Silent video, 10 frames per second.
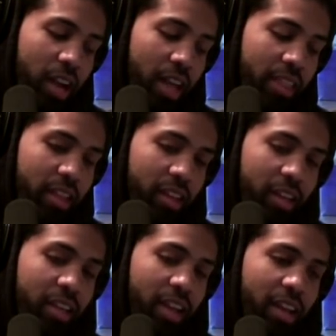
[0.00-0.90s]
See what I I'm think,
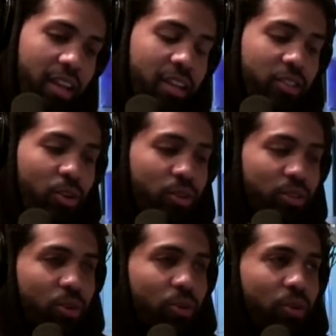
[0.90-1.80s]
saying? Yeah, yeah. So
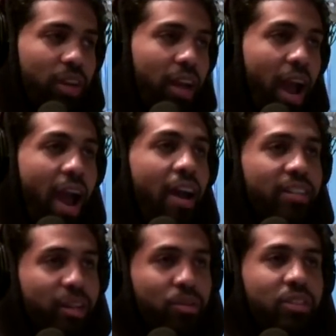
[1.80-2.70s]
so I
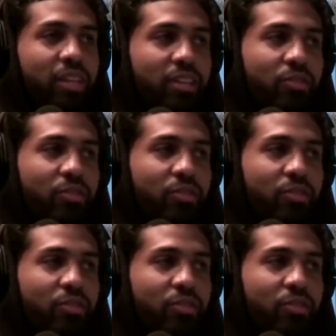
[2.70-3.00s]
understand what you're saying